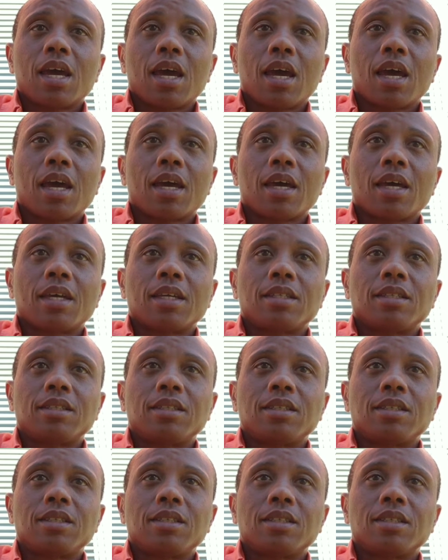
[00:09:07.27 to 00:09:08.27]

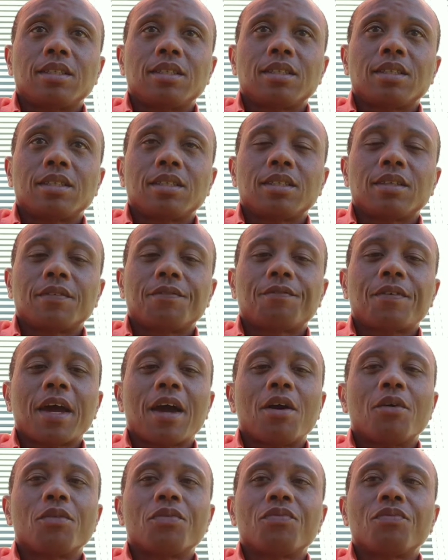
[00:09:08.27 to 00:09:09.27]
and
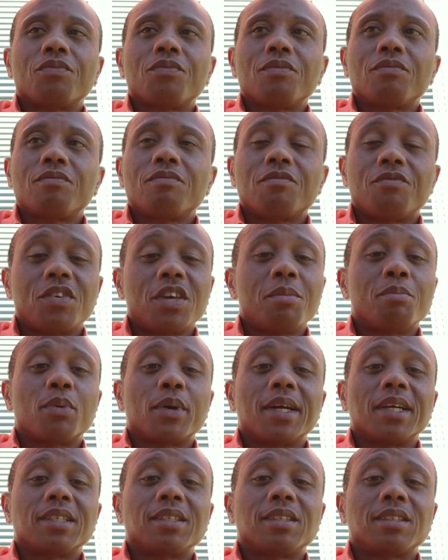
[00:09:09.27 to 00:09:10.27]
found
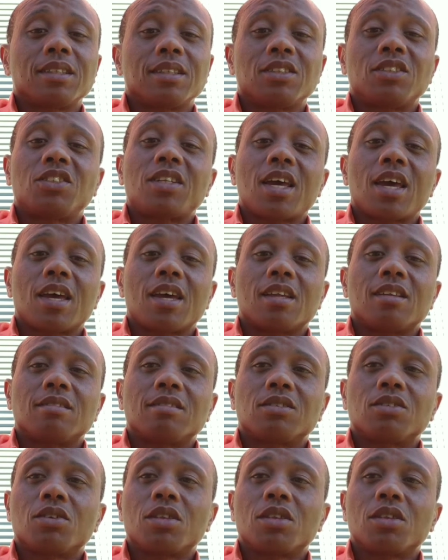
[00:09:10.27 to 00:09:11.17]
V-brakes instead.